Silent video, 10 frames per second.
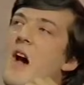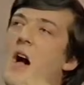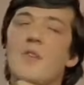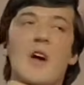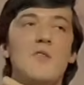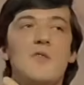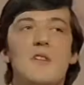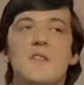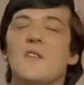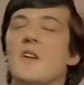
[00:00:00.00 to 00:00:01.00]
I was
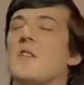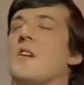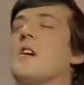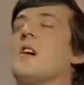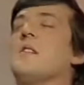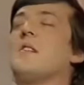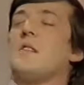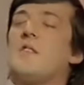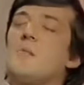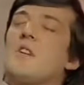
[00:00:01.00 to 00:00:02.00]
reading this essay, and
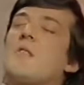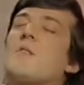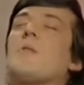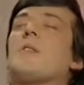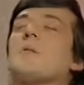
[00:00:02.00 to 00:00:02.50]
it seemed to be going very well.